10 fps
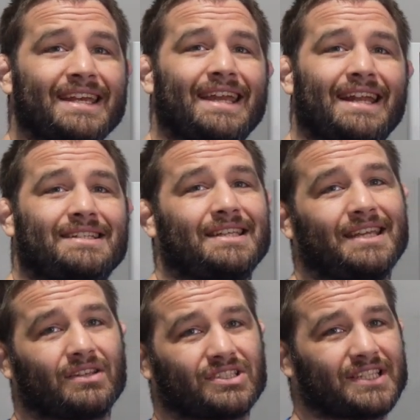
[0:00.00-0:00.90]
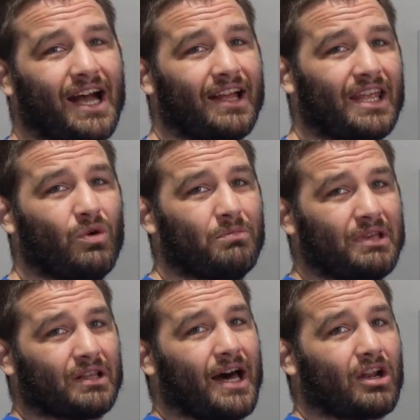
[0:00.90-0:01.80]
getting to the other side, it would
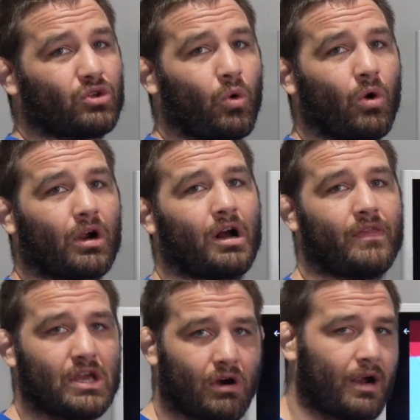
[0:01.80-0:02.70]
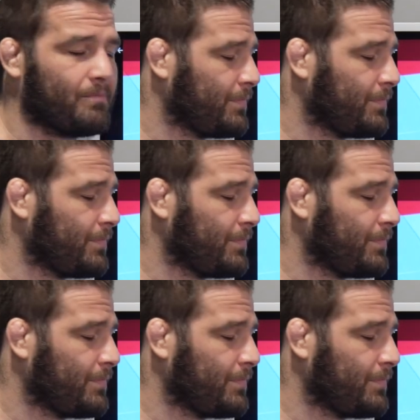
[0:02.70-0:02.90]
be a lot of torque on the arm.